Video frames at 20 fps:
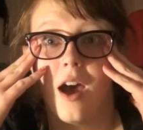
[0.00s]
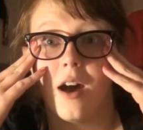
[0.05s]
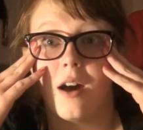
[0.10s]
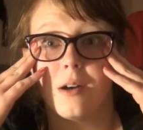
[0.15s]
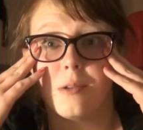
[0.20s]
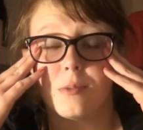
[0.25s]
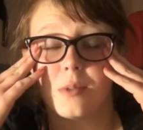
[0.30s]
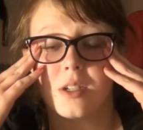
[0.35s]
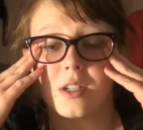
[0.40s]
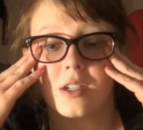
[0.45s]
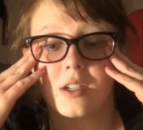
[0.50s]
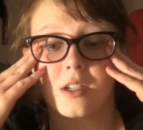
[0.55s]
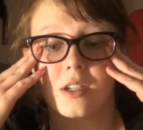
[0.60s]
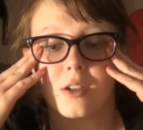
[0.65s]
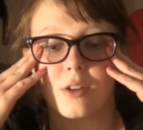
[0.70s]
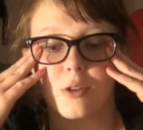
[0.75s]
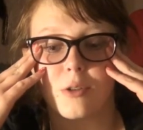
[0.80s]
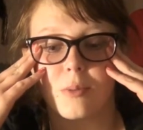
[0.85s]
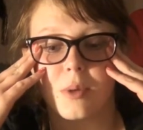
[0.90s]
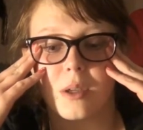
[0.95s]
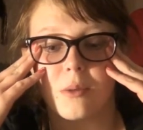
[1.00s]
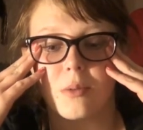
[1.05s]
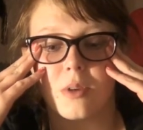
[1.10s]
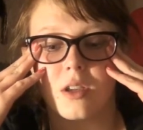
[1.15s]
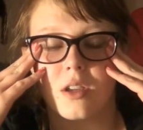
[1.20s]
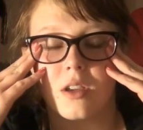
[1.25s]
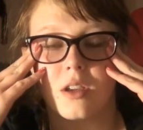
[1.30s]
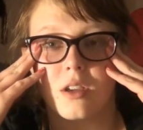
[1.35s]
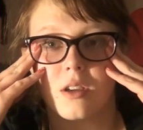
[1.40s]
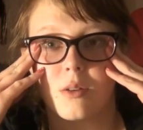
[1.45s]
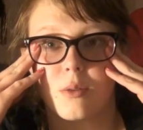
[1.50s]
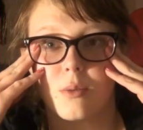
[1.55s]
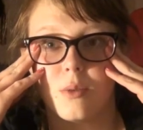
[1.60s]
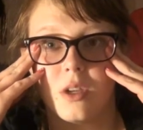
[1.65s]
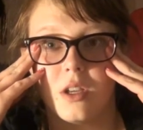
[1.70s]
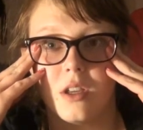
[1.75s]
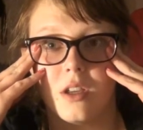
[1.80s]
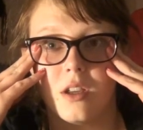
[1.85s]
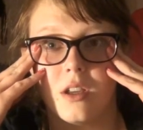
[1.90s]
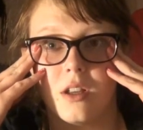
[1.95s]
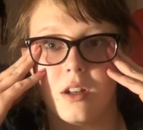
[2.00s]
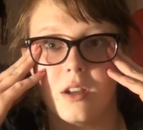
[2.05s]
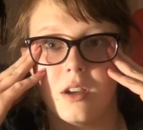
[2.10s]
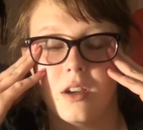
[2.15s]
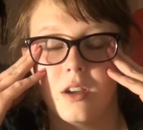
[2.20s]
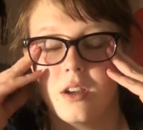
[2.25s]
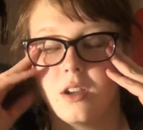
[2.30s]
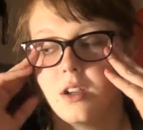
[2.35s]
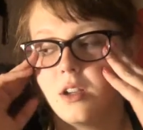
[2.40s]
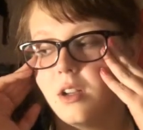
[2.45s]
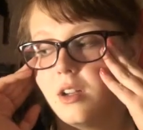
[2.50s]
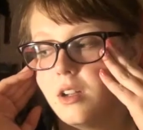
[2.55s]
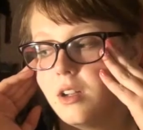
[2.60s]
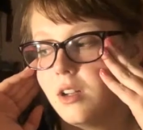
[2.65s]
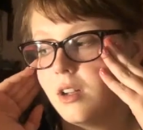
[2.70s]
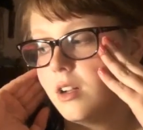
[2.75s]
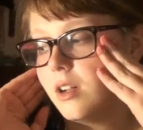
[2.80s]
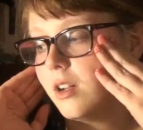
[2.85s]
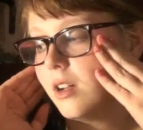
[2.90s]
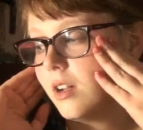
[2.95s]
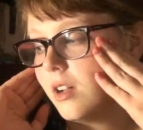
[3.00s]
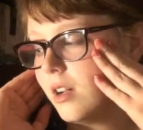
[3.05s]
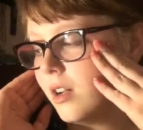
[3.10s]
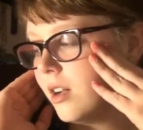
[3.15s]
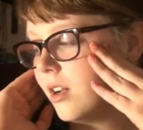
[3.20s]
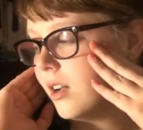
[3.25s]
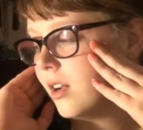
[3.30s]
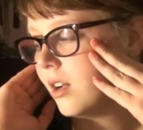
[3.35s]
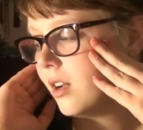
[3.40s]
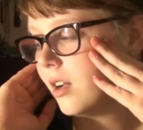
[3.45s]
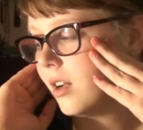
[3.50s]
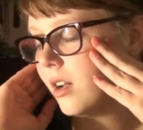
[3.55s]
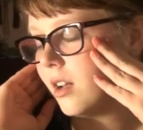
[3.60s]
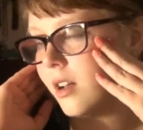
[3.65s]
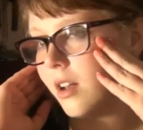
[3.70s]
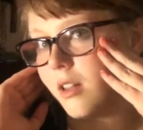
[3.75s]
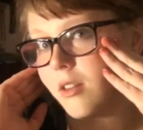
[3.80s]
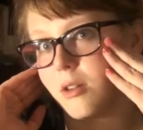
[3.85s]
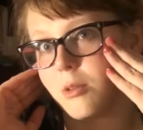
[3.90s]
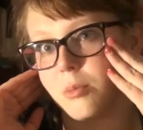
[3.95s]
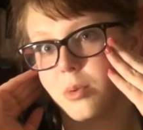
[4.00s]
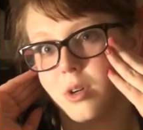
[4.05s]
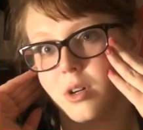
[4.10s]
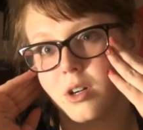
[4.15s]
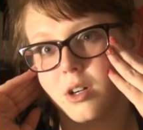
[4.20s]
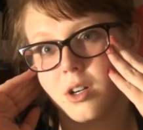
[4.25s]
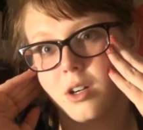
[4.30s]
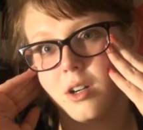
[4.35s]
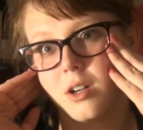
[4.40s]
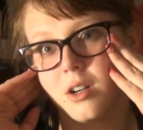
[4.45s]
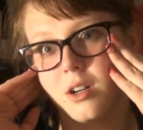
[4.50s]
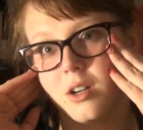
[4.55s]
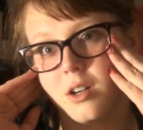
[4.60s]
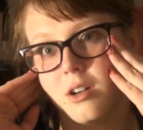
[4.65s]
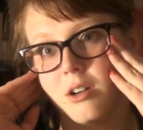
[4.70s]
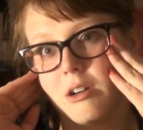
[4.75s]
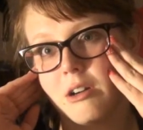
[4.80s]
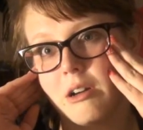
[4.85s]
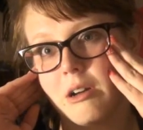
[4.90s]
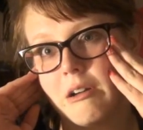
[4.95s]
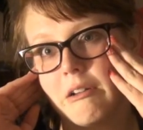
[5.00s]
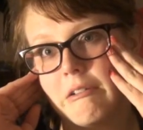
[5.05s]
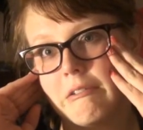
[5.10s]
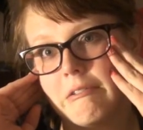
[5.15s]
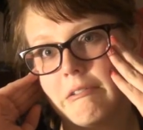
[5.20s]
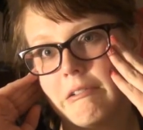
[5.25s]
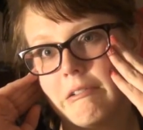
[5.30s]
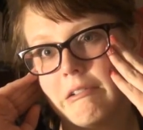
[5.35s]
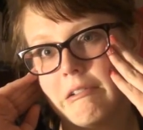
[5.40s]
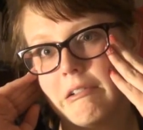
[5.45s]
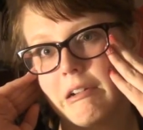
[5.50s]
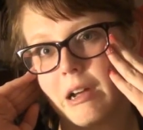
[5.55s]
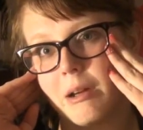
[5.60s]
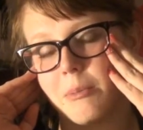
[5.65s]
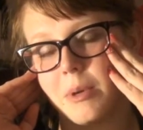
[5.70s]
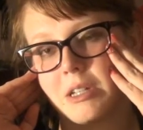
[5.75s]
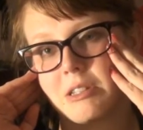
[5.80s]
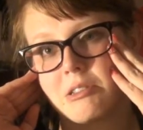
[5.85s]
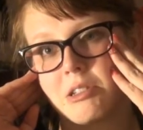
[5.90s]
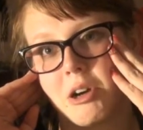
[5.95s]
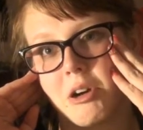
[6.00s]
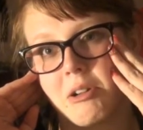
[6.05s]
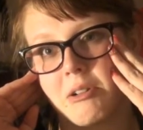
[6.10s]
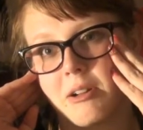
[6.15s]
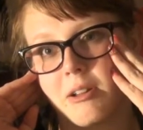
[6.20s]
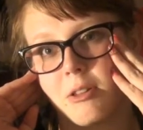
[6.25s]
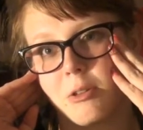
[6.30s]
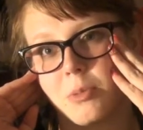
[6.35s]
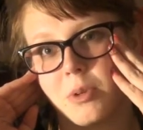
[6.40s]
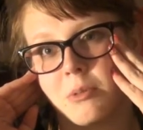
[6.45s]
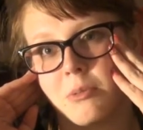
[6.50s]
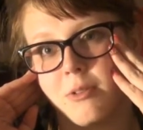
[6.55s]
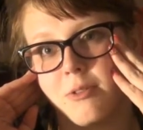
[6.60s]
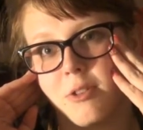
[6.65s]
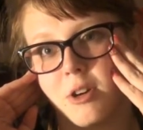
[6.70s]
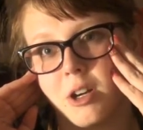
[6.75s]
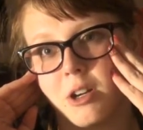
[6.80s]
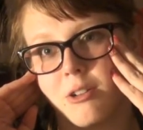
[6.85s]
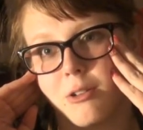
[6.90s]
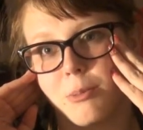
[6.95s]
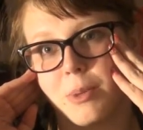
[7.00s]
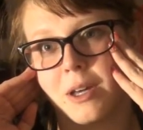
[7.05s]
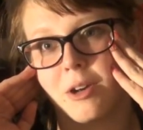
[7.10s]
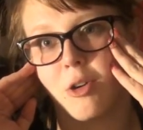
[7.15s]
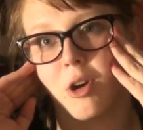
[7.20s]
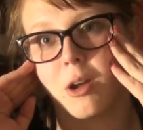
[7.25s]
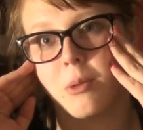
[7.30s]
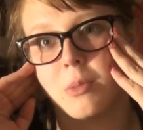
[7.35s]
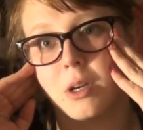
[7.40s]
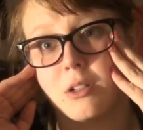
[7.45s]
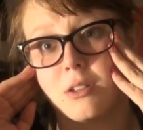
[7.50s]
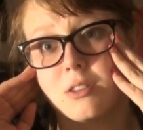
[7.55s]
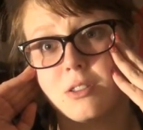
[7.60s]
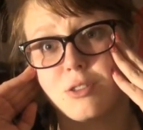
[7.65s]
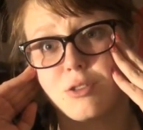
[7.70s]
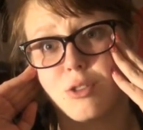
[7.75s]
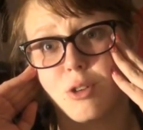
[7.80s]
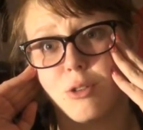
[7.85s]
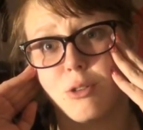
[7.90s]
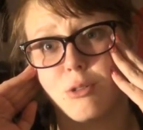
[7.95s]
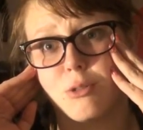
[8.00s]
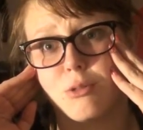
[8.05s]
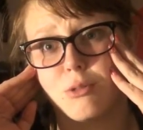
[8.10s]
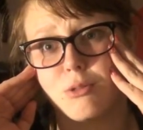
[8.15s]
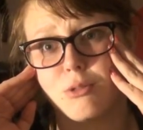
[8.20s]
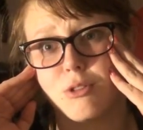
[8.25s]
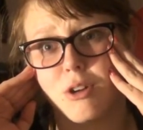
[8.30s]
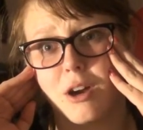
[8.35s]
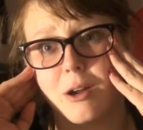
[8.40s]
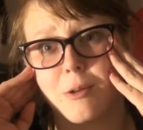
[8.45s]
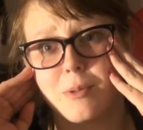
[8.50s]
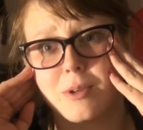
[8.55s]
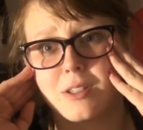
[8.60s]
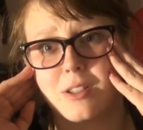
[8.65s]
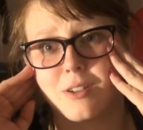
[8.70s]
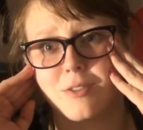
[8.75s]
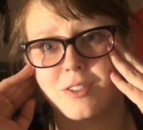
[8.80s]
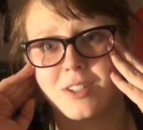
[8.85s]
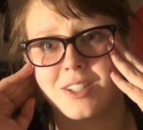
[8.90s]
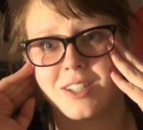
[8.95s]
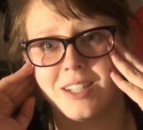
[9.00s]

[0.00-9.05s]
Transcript: I'm gonna go maybe read another book I might start another book before I go to bed or I might just go cry myself to